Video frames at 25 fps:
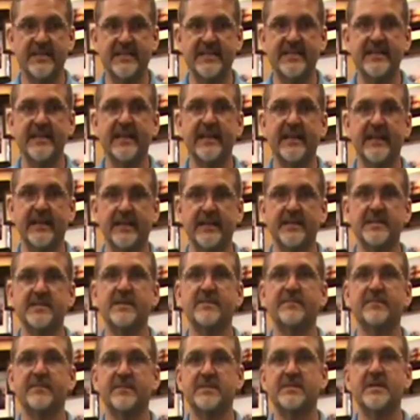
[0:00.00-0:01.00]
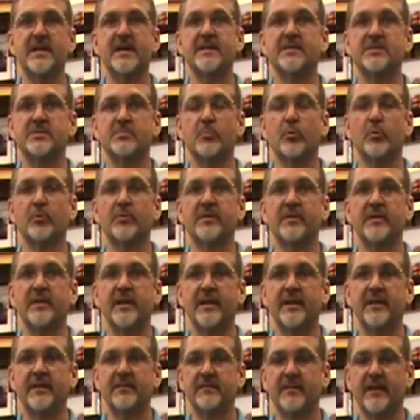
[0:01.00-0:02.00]
seed is emphasized more than
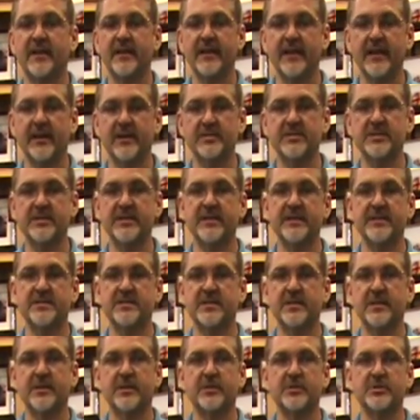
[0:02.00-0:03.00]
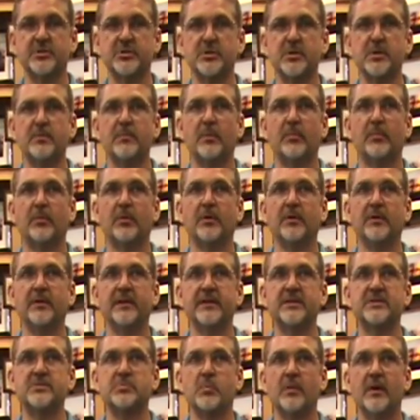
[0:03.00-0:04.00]
anything else. It is the consumable,
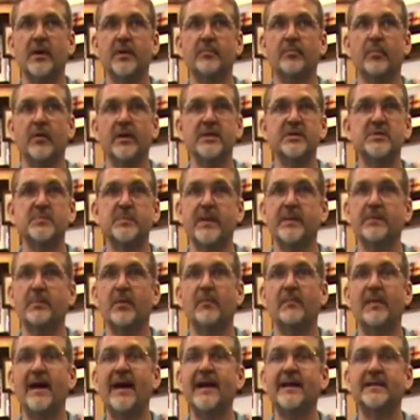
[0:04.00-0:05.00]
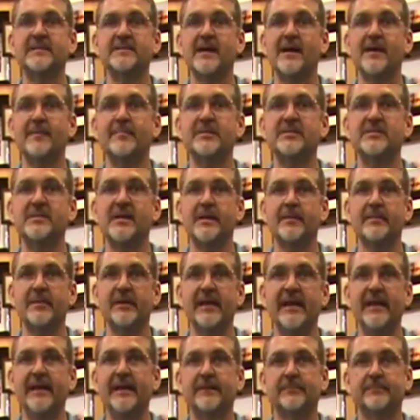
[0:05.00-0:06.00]
it's what brings people back time and time
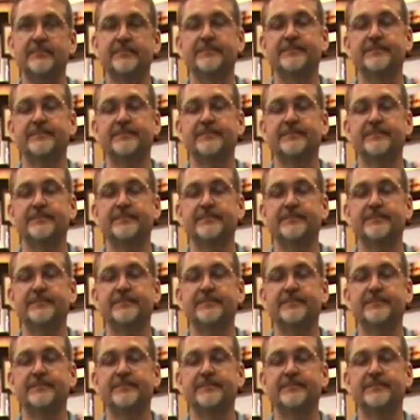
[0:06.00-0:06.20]
again